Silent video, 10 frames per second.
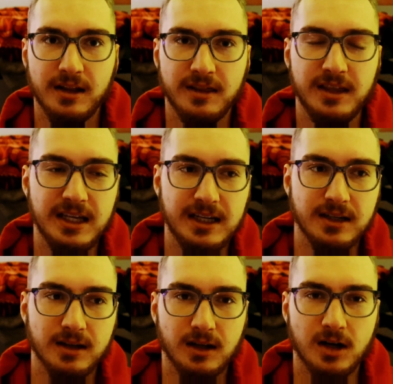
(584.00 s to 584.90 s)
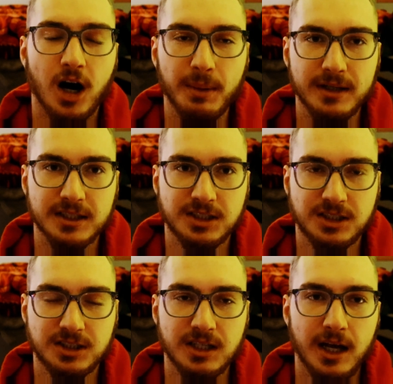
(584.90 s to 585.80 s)
the
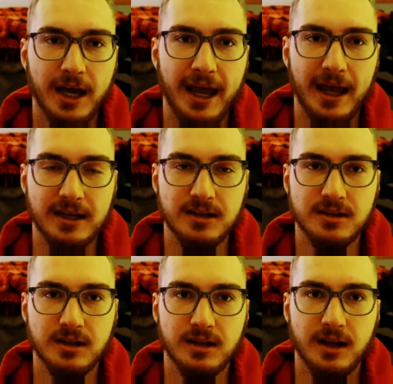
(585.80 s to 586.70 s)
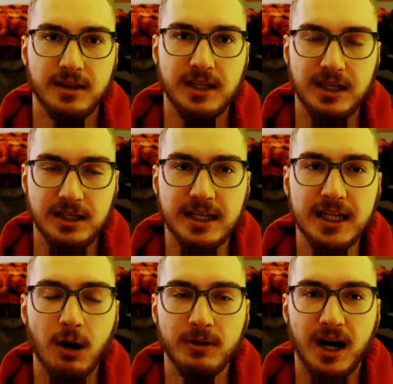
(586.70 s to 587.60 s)
communists and the
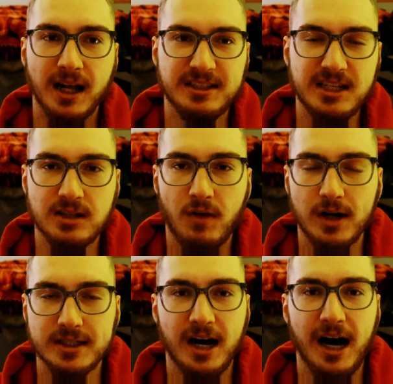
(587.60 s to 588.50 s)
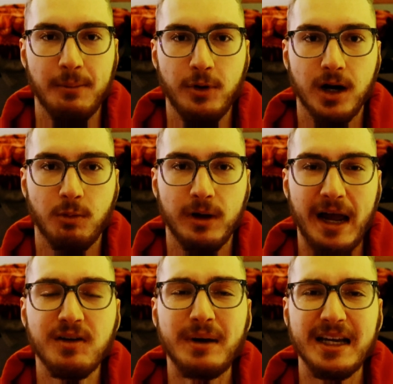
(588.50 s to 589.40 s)
neo-Nazis of our time.
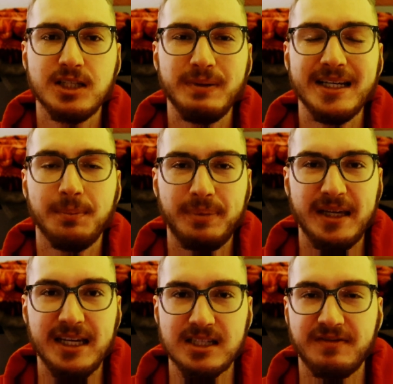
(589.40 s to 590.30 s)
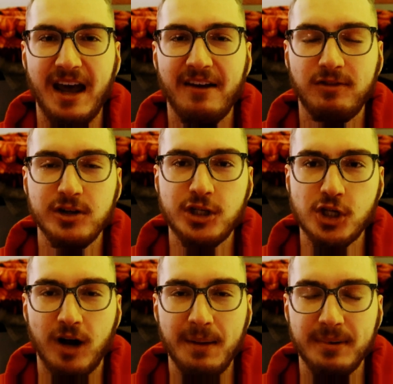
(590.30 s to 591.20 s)
Everybody is being appeased of every
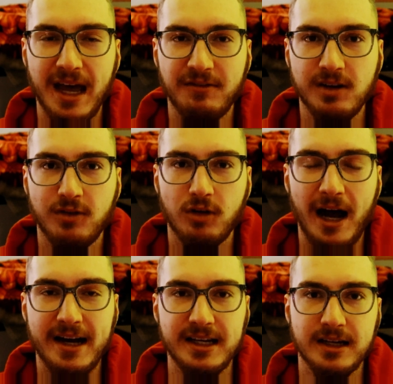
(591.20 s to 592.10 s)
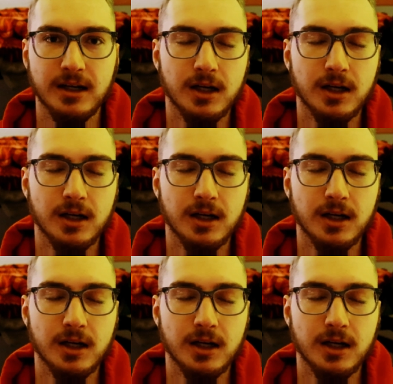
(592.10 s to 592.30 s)
stripe and every variety.